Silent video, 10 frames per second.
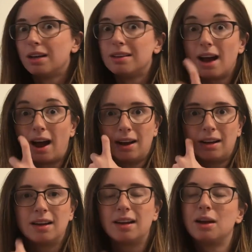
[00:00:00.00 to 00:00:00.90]
Yeah,
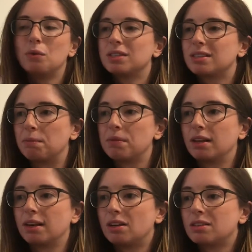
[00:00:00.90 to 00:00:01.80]
it was
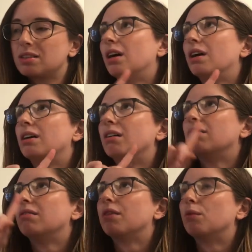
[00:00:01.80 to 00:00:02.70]
something else.
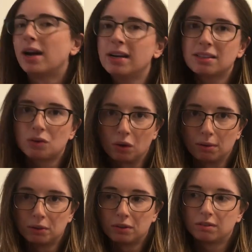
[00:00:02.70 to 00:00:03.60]
The writing is
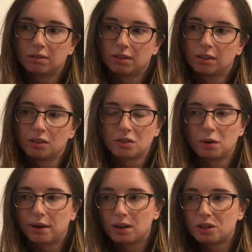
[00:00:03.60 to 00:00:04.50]
horrible. There's no
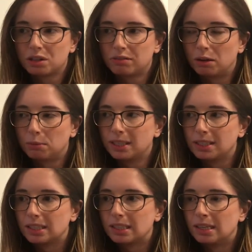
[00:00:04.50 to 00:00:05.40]
character
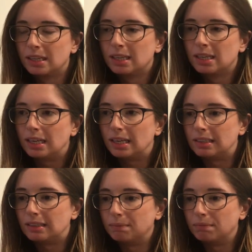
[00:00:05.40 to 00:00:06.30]
development.
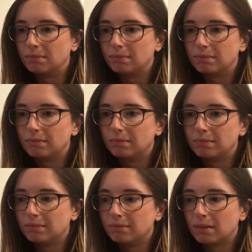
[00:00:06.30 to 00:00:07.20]

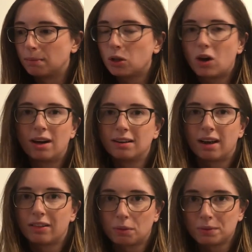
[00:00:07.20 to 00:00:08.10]
The plot
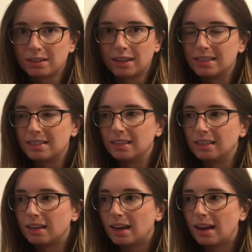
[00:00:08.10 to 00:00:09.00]
I thought was
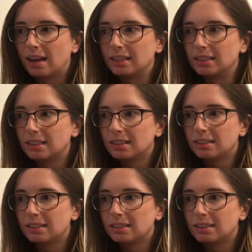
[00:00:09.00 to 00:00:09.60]
lazy, and